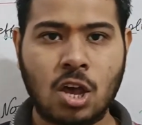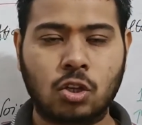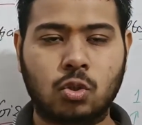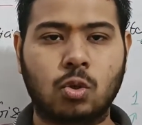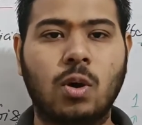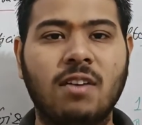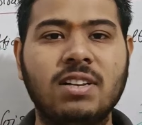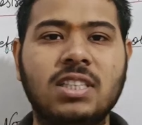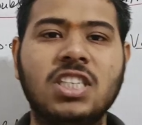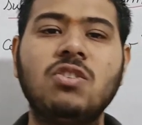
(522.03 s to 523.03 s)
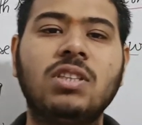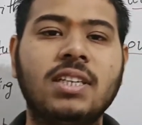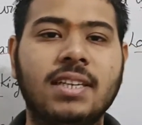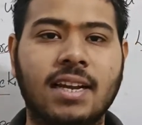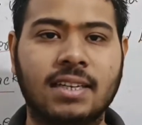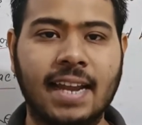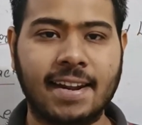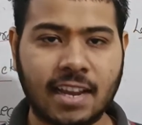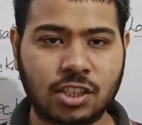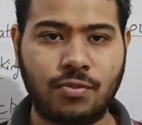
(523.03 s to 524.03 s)
So I will see you in the
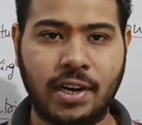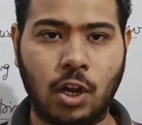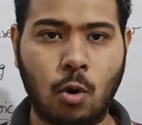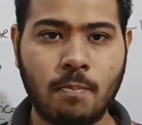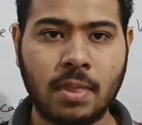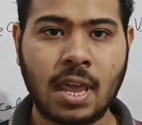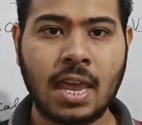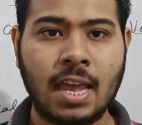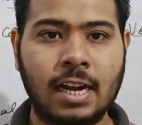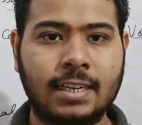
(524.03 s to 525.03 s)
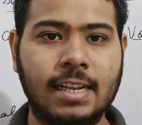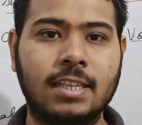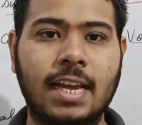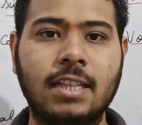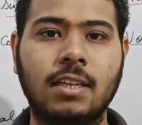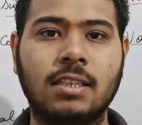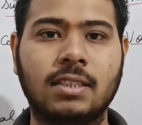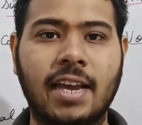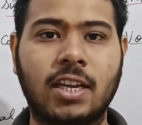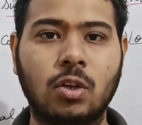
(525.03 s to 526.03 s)
next video. Till then,
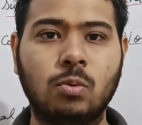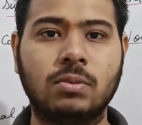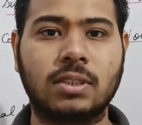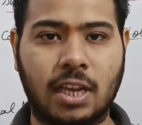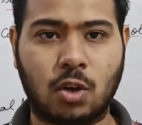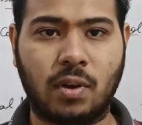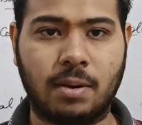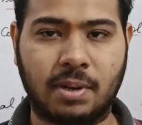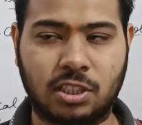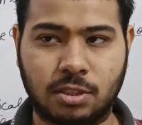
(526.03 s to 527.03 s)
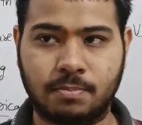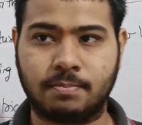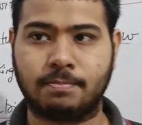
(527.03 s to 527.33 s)
thank you very much.